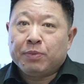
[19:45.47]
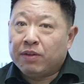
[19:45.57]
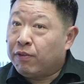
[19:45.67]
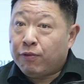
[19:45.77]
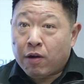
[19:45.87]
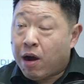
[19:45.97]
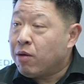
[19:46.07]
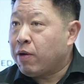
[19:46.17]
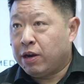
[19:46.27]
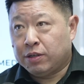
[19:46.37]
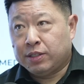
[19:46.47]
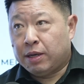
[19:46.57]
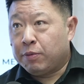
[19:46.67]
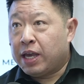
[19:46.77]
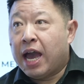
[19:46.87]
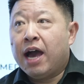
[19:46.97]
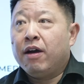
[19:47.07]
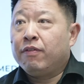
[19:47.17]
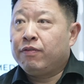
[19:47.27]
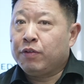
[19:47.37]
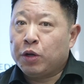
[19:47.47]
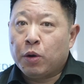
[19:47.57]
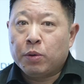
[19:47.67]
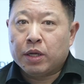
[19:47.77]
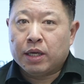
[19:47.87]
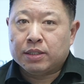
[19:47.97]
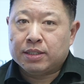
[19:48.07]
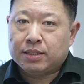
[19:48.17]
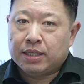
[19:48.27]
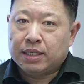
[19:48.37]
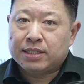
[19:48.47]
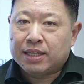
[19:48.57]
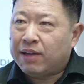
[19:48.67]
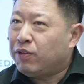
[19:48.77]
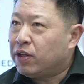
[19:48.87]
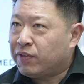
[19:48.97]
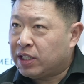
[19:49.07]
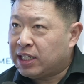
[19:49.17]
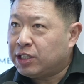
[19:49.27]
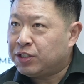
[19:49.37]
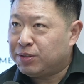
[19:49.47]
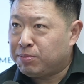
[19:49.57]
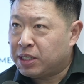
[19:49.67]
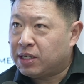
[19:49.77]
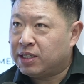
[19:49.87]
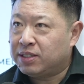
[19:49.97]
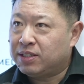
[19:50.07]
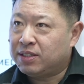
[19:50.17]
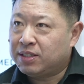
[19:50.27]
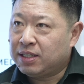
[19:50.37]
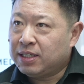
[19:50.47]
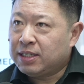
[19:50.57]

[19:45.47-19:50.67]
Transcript: even for our writers that we have, it's a level of contention because